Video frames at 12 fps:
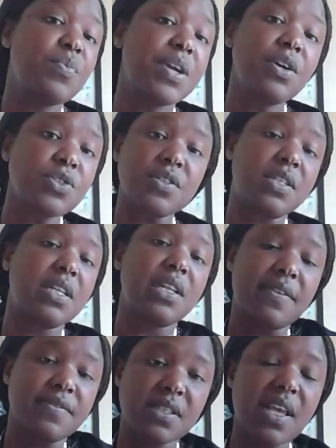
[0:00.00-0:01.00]
we also still
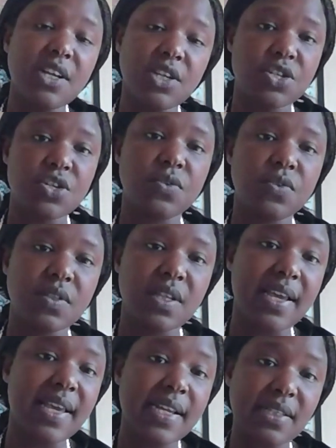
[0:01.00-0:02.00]
have sanctions
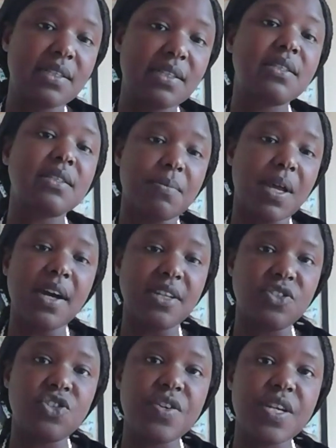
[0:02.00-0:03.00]
against some
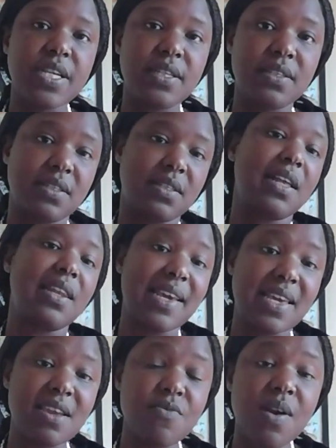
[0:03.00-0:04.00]
countries
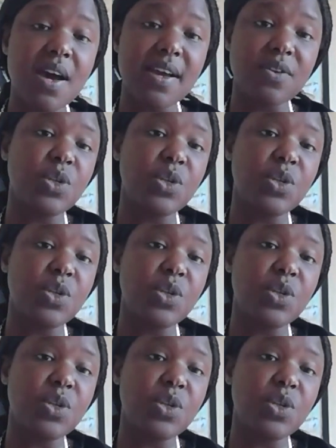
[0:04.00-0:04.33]
like Iran,